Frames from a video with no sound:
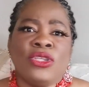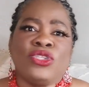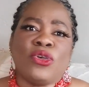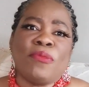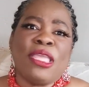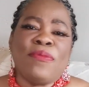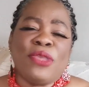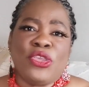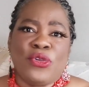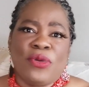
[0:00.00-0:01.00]
So
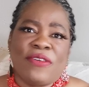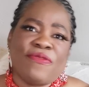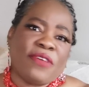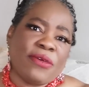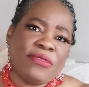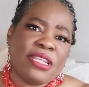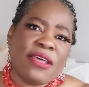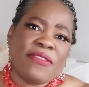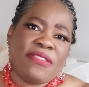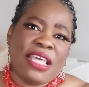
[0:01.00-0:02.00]
maybe you have found
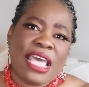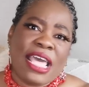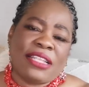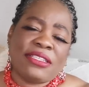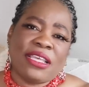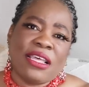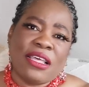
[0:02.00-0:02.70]
out that